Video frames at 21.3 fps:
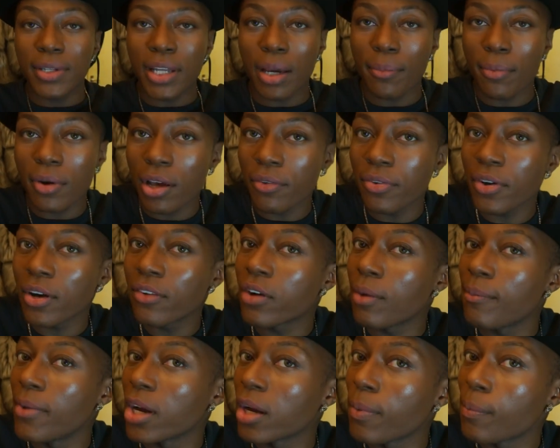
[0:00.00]
on now because I think I've
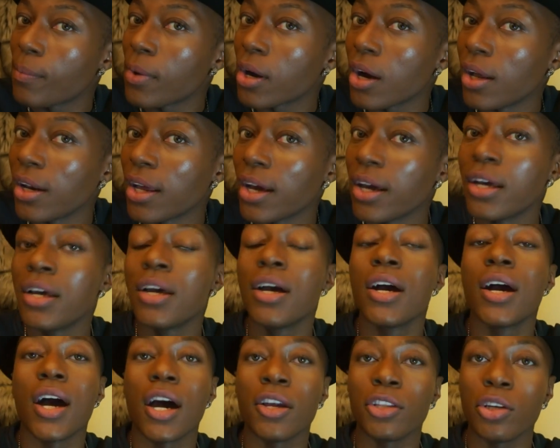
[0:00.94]
got makeup on my collar.
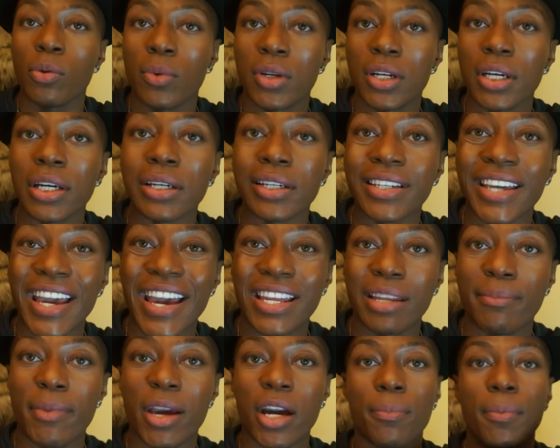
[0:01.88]
I don't wanna get
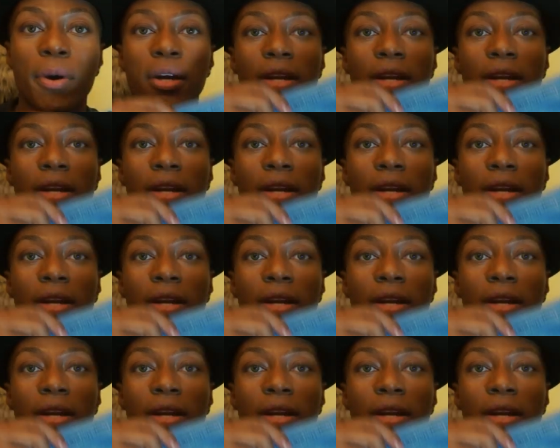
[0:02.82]
any makeup